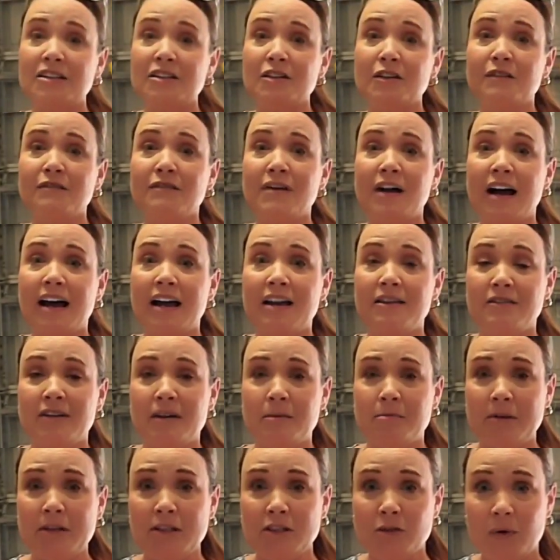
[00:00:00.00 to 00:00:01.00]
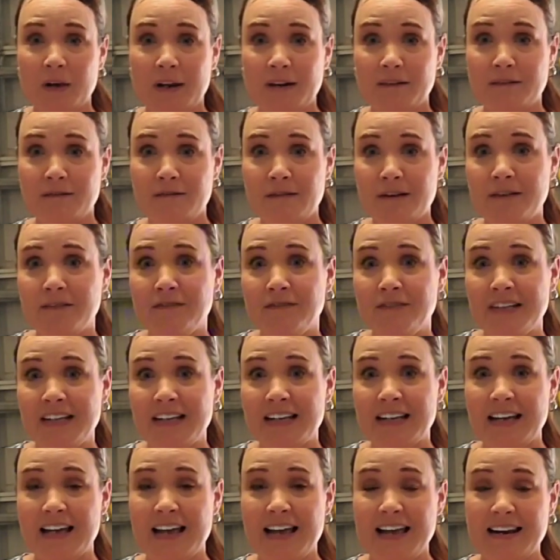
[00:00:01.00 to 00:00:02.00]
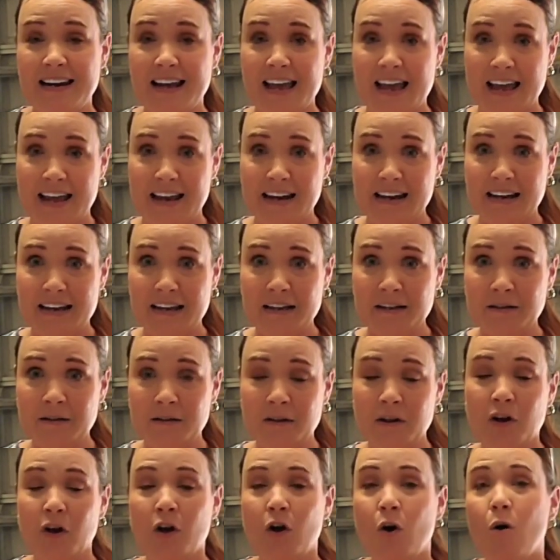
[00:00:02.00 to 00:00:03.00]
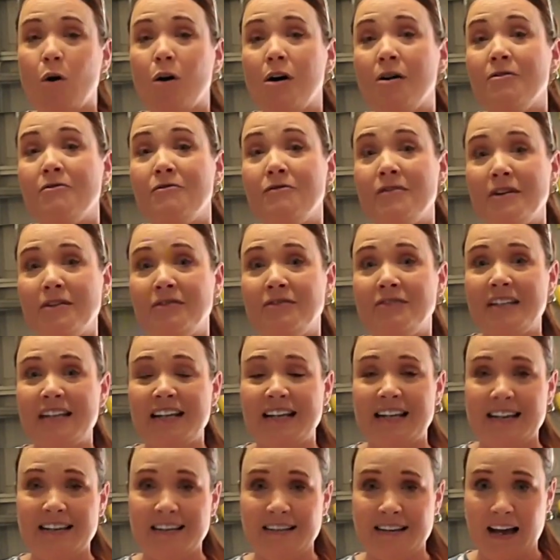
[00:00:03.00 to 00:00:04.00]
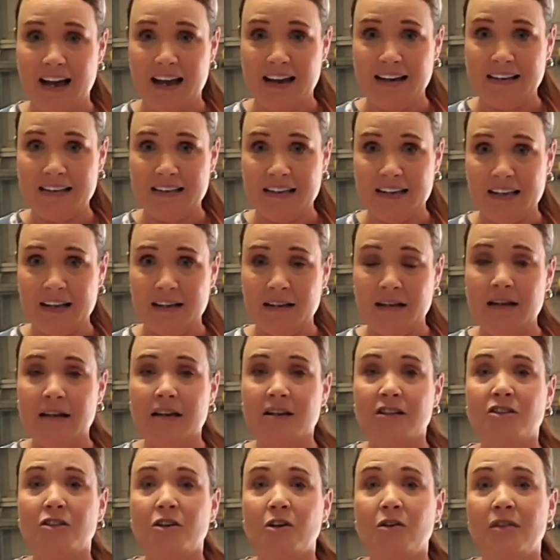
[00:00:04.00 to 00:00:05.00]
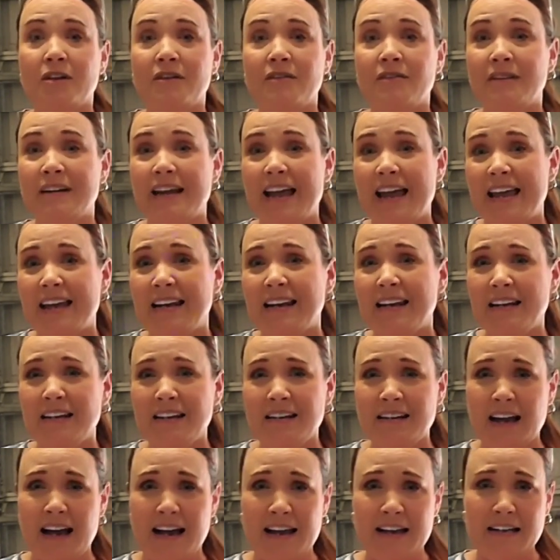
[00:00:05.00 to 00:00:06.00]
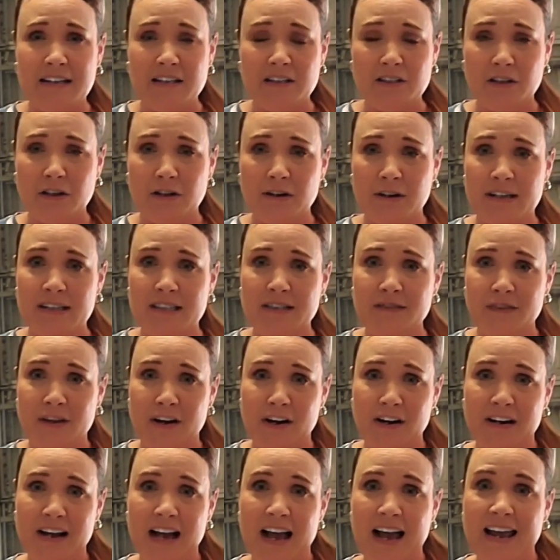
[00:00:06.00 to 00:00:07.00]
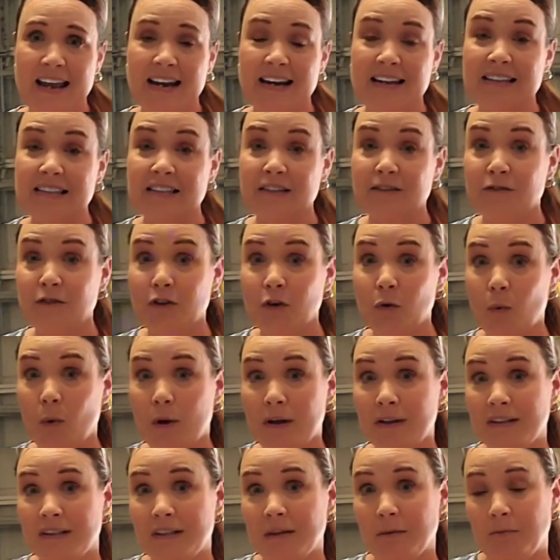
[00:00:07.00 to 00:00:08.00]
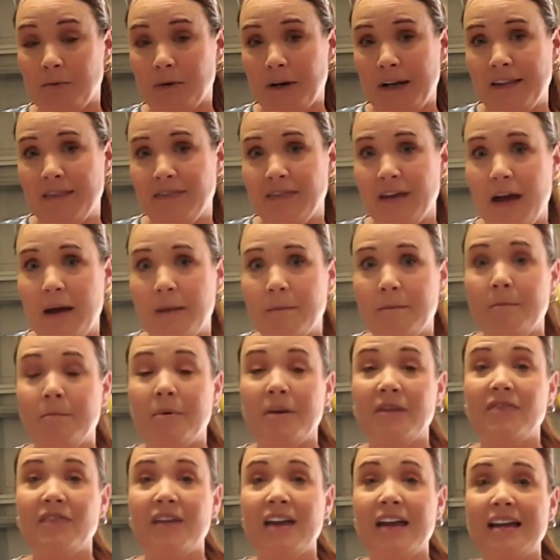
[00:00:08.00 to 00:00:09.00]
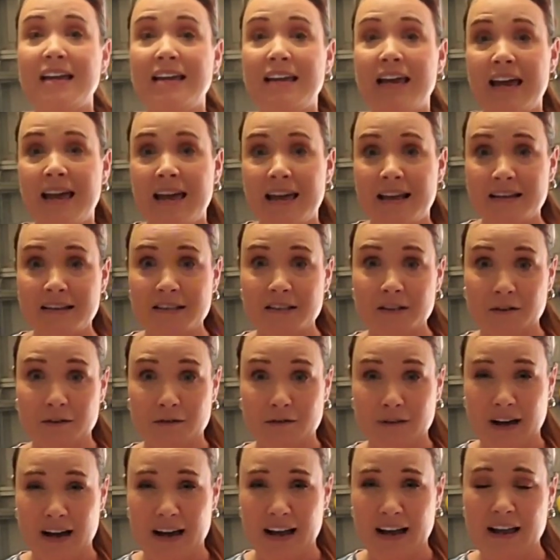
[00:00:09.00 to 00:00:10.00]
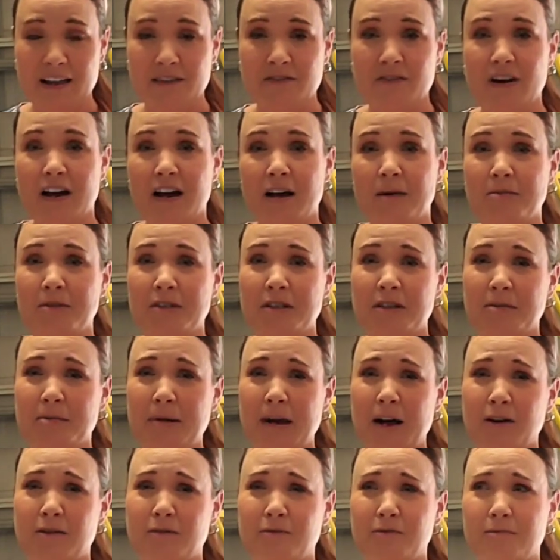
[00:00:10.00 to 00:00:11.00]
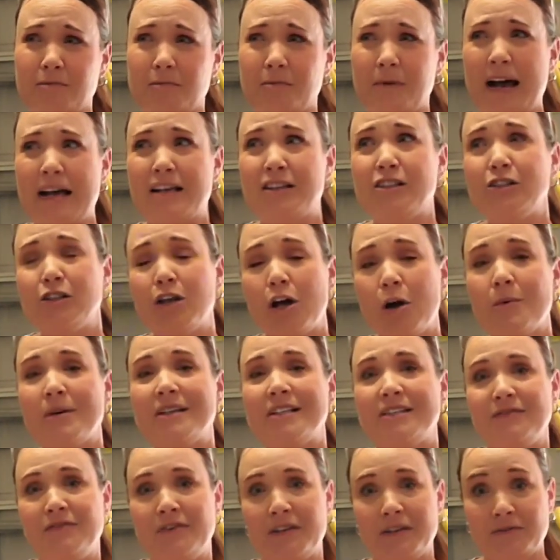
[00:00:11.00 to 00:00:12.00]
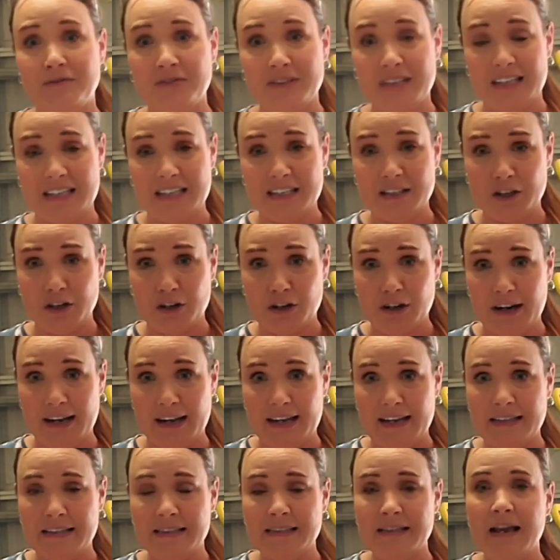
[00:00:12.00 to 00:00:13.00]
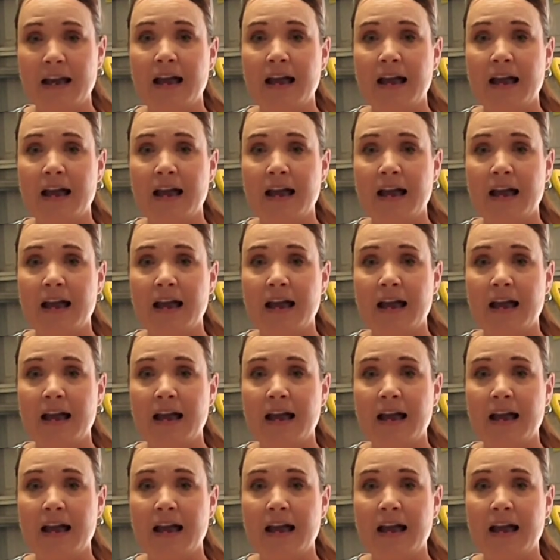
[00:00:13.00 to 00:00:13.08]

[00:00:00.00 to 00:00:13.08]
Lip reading: survive between 50 and 80 or 50 and 90. So the 80 to 90 degrees Fahrenheit is if you want to breed them, but they can survive up to about as low as 50 degrees.